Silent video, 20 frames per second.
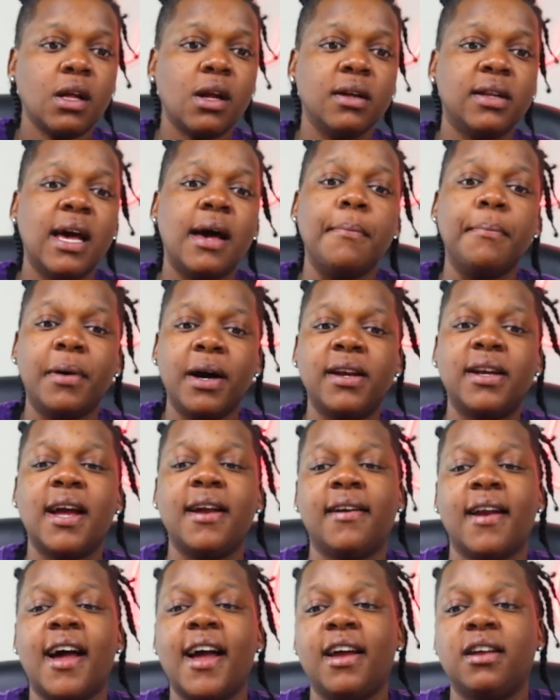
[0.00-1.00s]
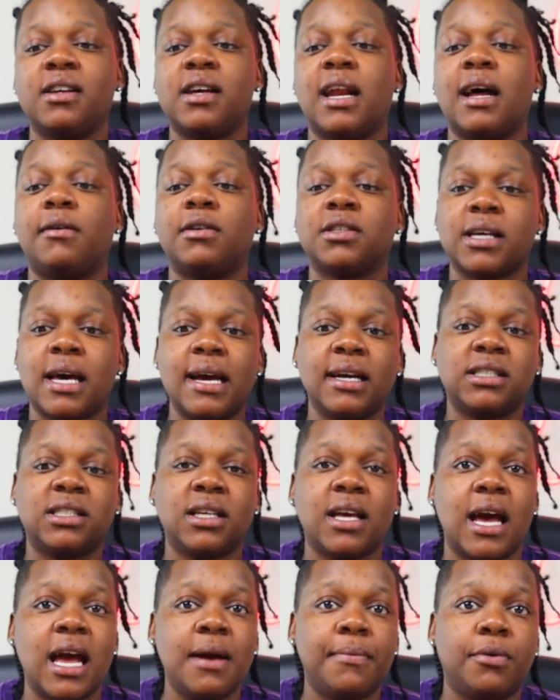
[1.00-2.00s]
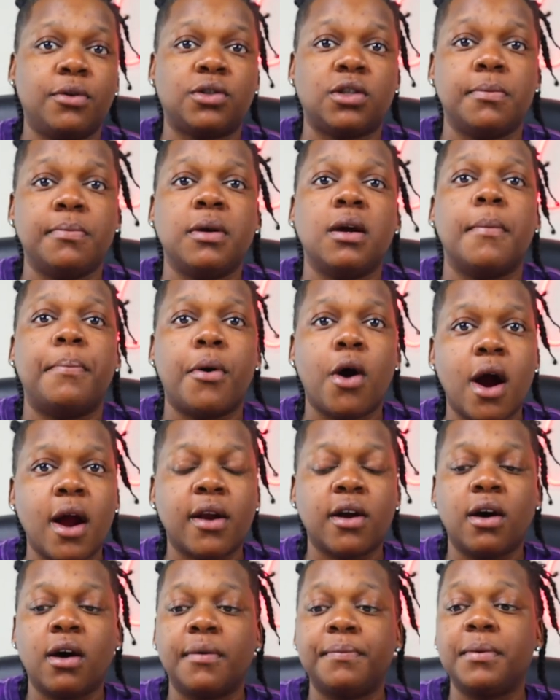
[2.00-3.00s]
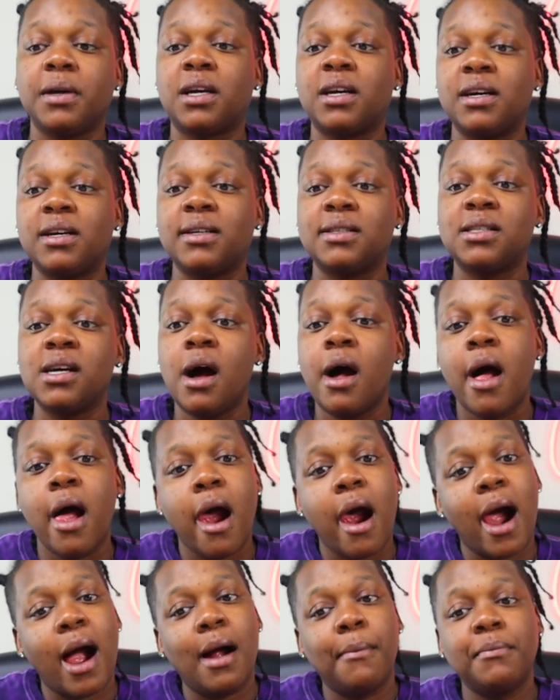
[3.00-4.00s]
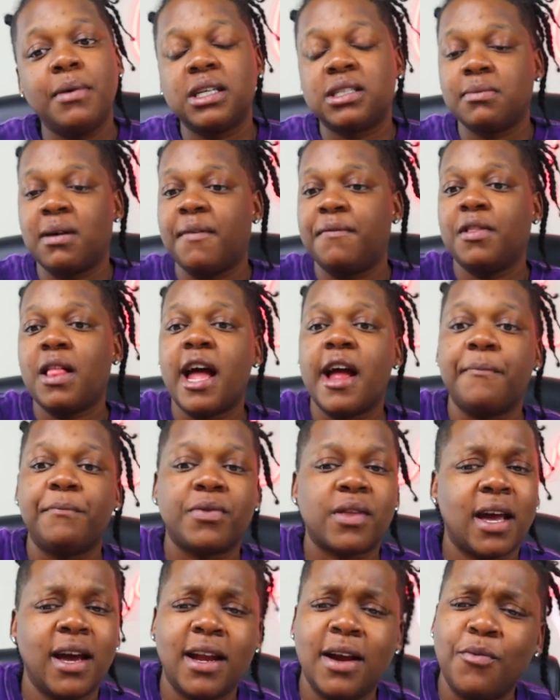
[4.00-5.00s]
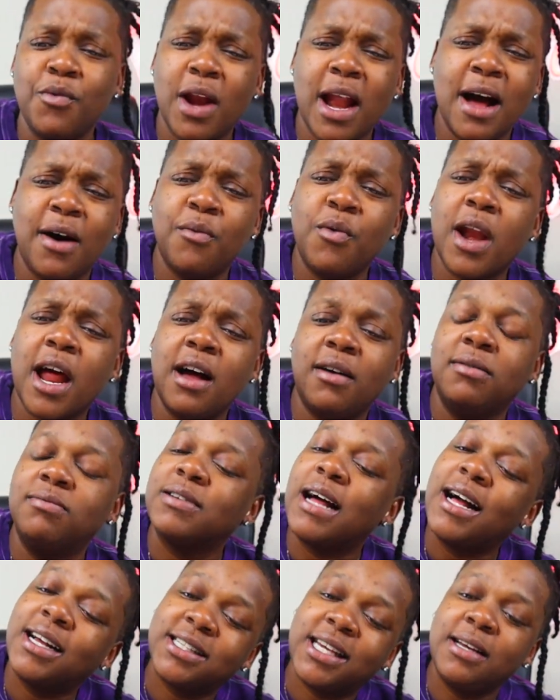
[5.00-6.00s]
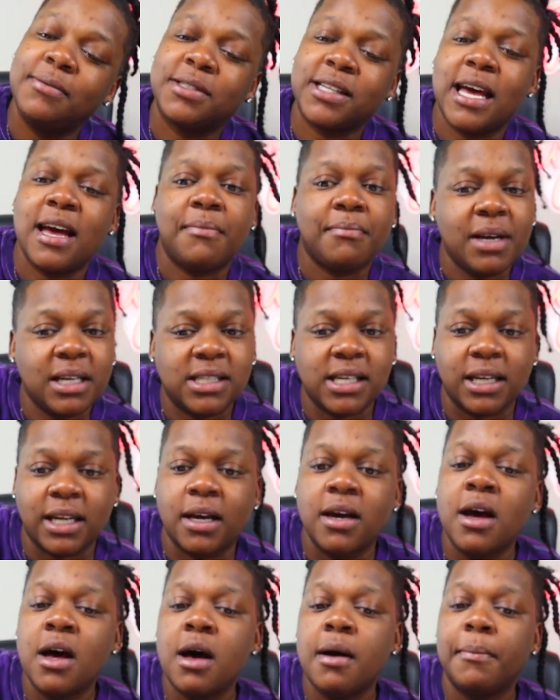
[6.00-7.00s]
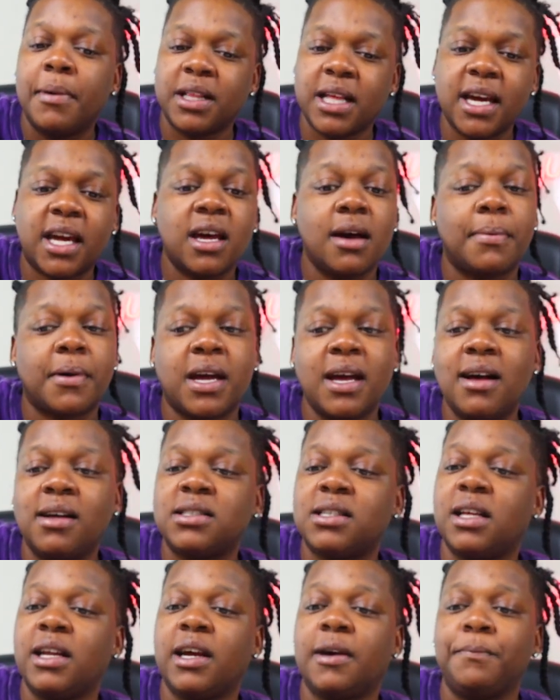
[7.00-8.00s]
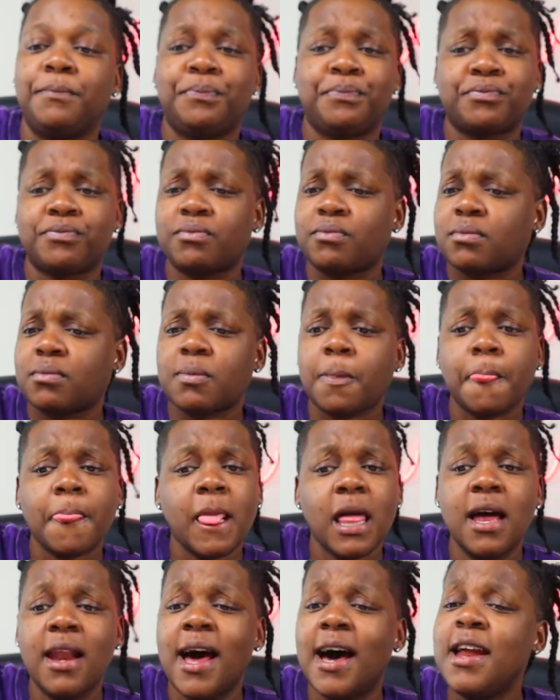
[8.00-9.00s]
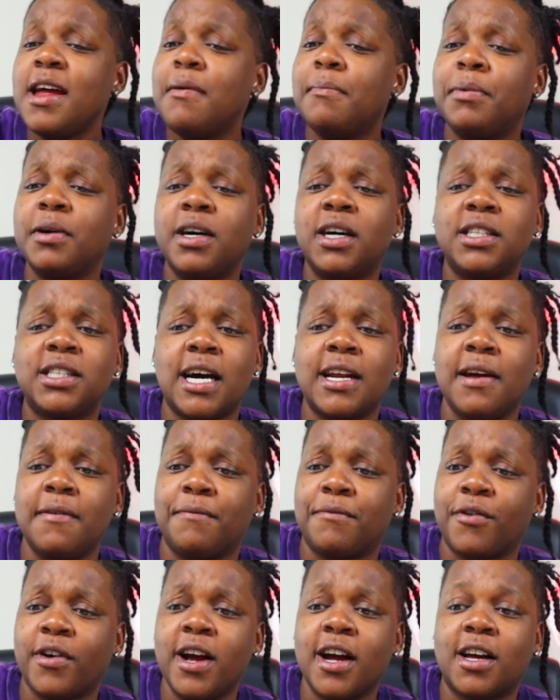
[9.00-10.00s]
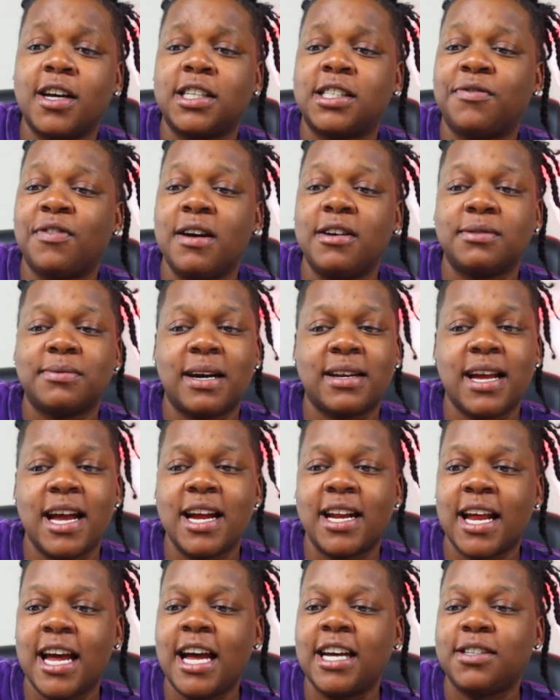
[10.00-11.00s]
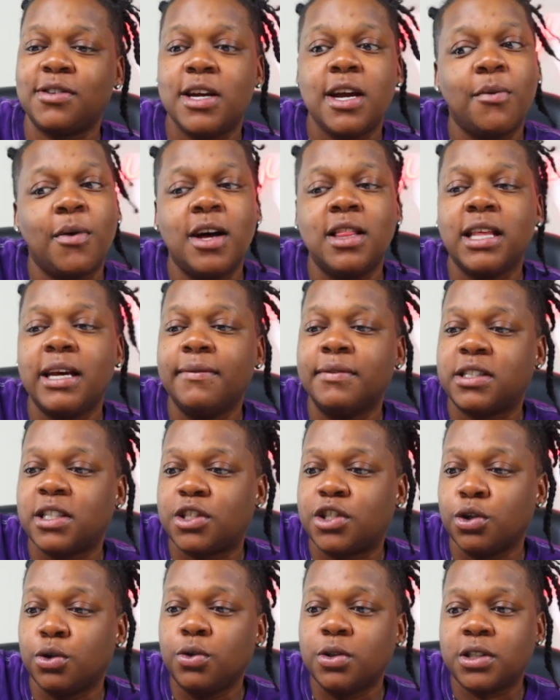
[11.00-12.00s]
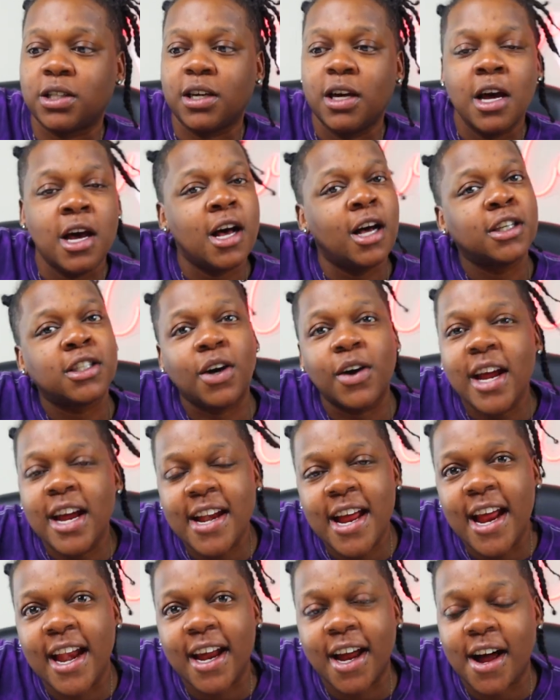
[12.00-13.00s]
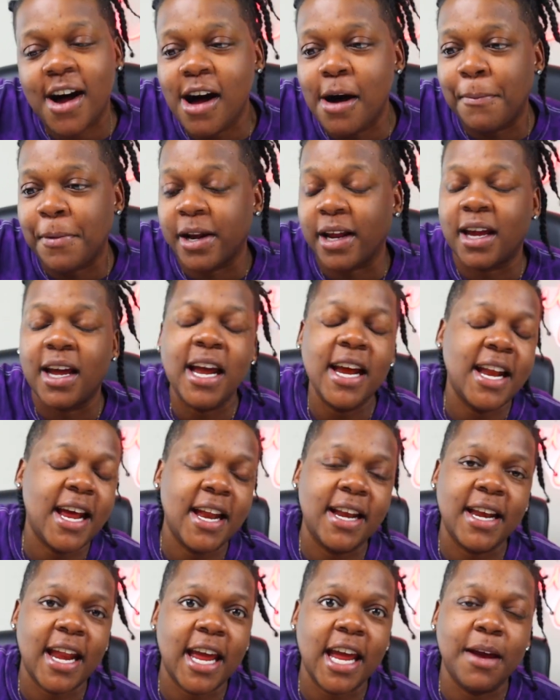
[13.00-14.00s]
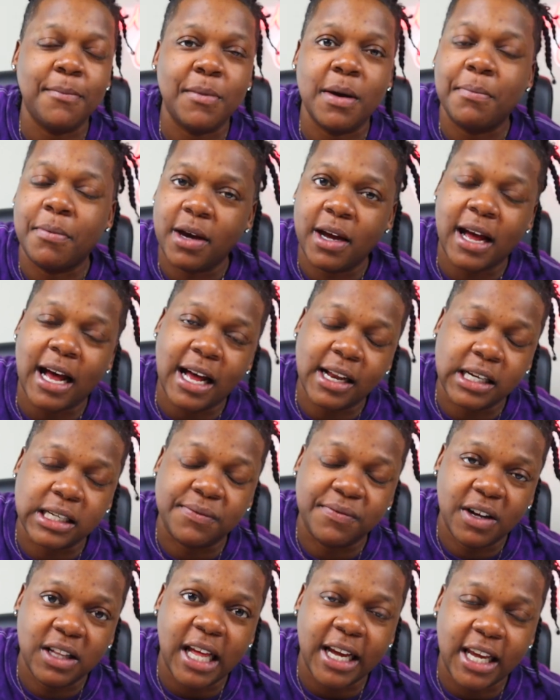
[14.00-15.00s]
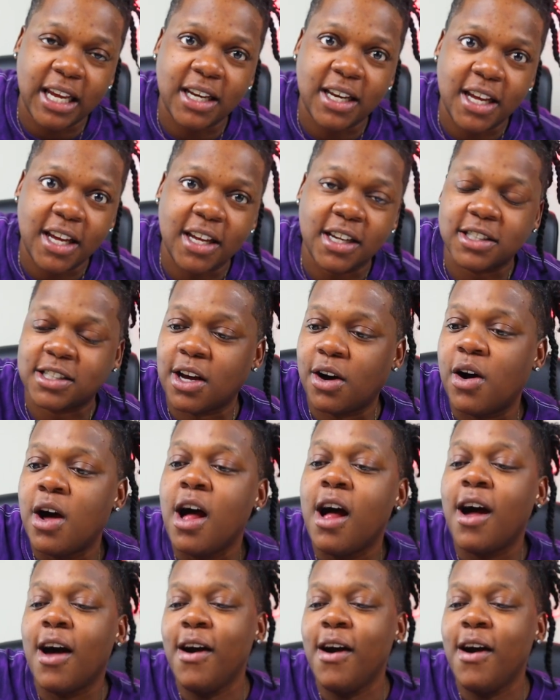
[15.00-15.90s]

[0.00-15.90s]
that Monday night that I was actually able to be a part of because I missed my flight. And then when I, when I, I keep saying missing it, but they kept canceling it. And I didn't budge. I didn't fret because Space my Dang Dash, he wasn't leaving till Tuesday. So he needed company. He didn't need me, but I just felt like he did. So